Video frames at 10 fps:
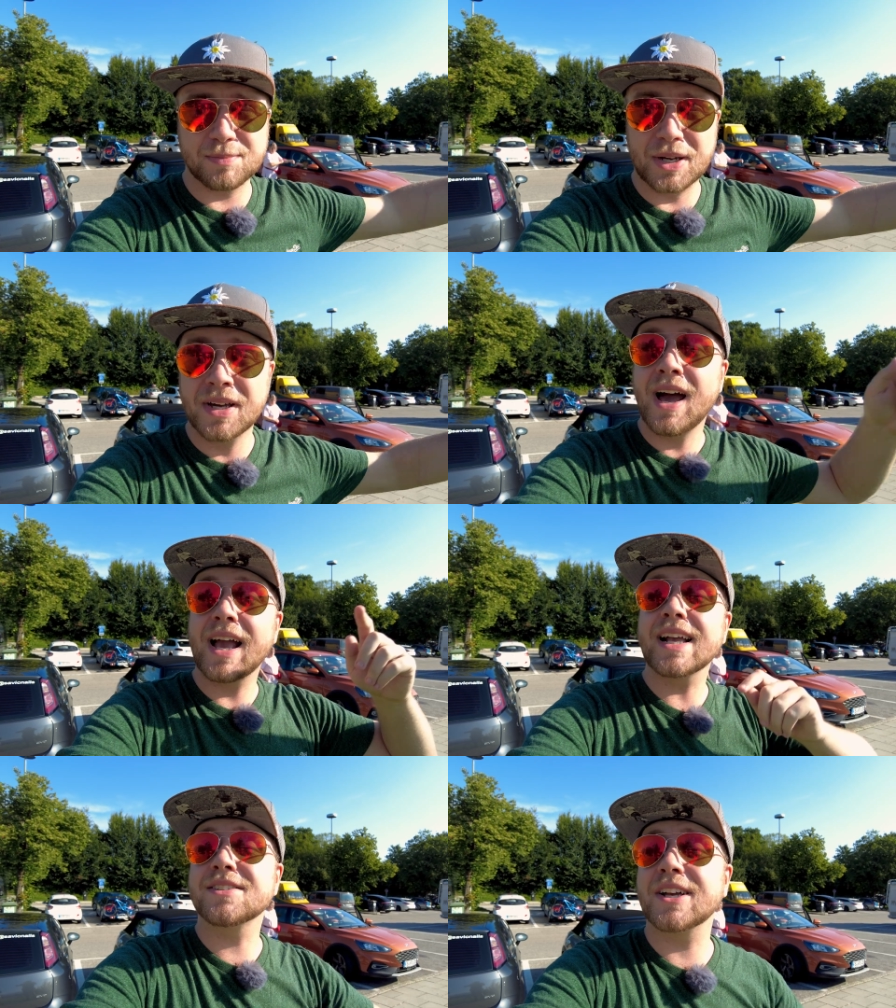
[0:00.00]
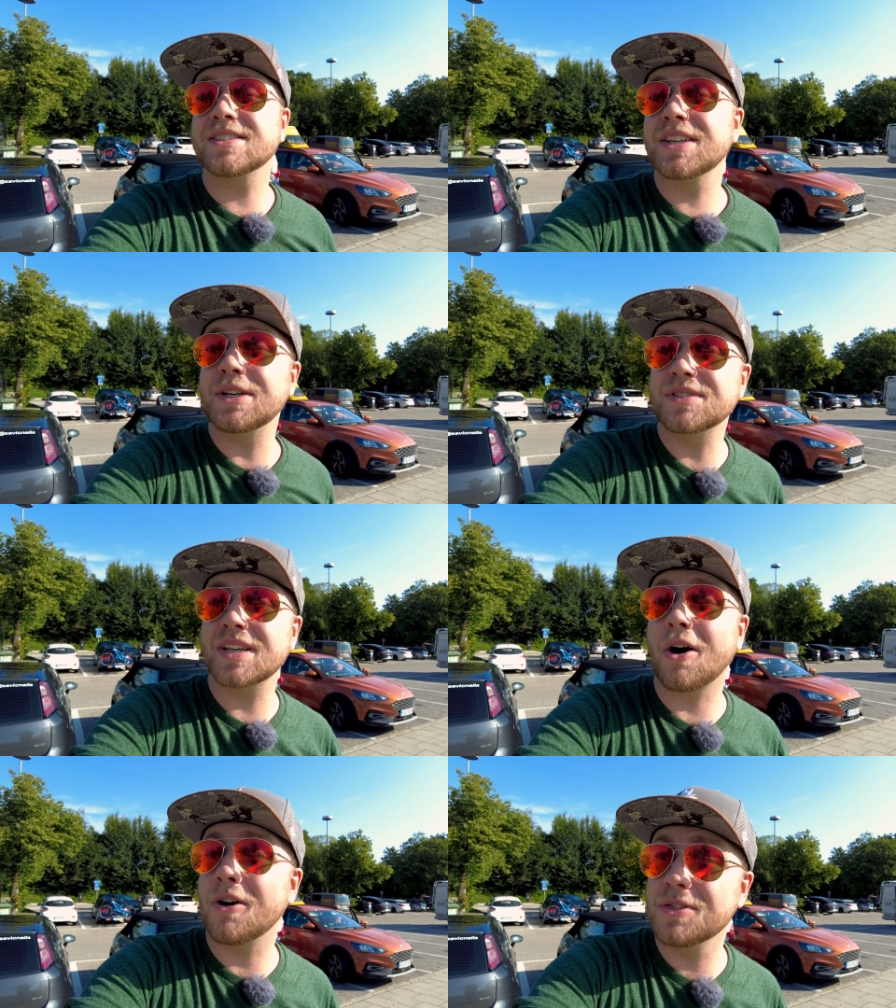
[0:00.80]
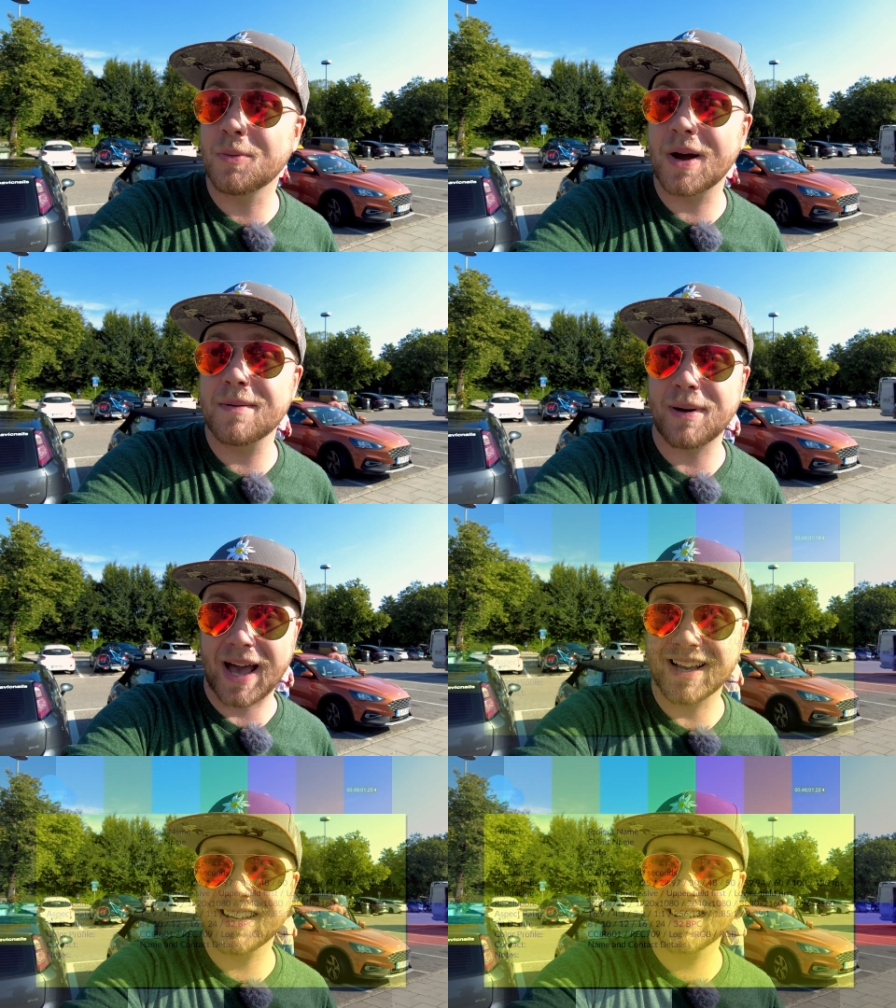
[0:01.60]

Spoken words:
but I guess I'll get to use it on the way back.